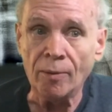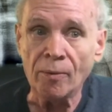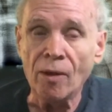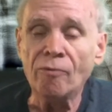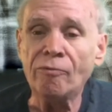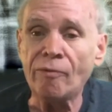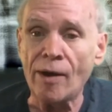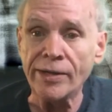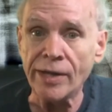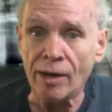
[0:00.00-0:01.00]

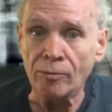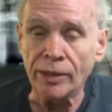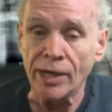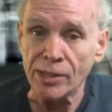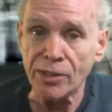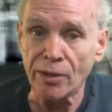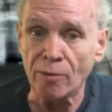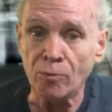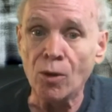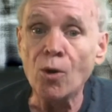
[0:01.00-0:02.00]
Find out, ask
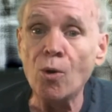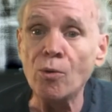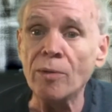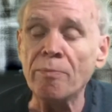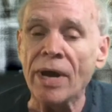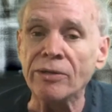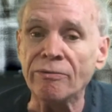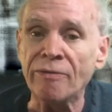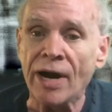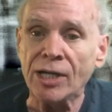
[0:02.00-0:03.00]
them who the
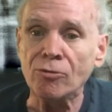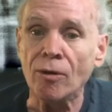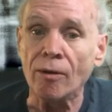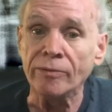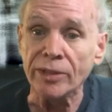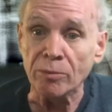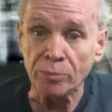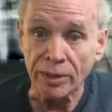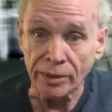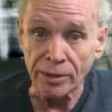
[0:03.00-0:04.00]
manufacturer of the
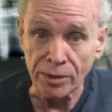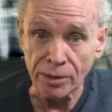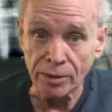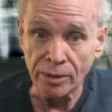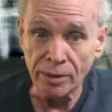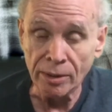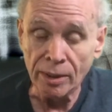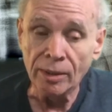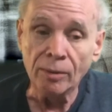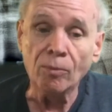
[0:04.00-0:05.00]
implant is.
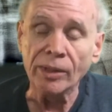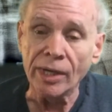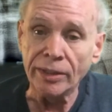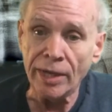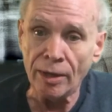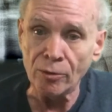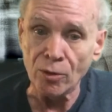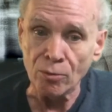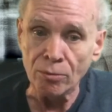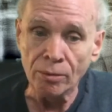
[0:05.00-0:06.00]
When they tell
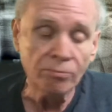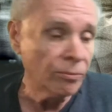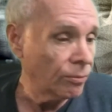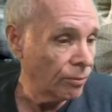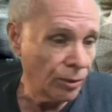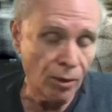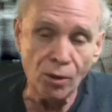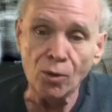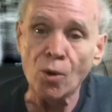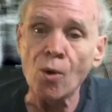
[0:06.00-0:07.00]
you,
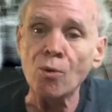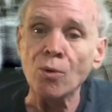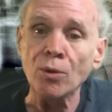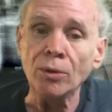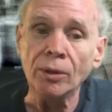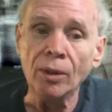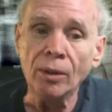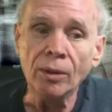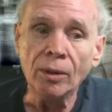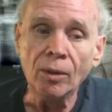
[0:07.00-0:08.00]
Google
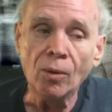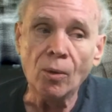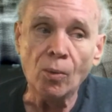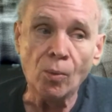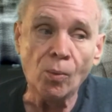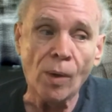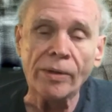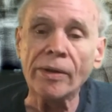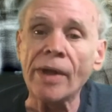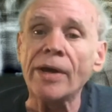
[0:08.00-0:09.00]

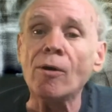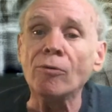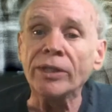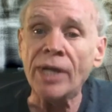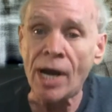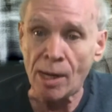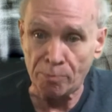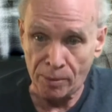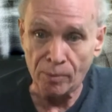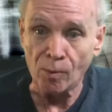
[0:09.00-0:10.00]
whether they are
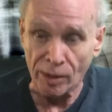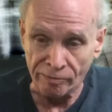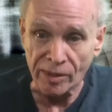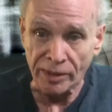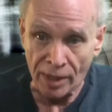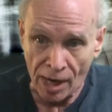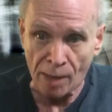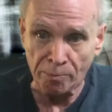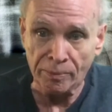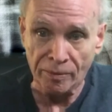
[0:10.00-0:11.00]
one of the
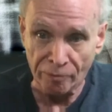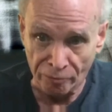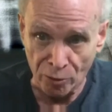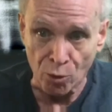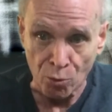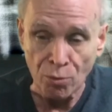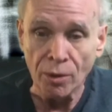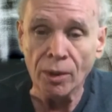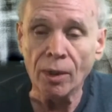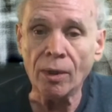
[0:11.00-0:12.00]
top few
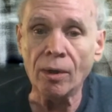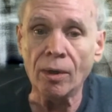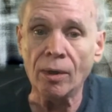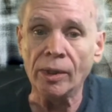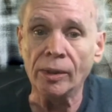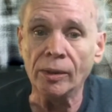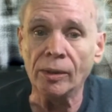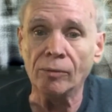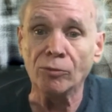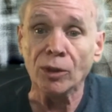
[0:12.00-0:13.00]

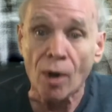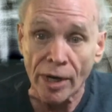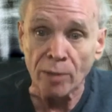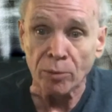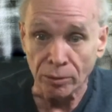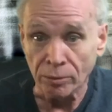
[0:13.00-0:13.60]
reliable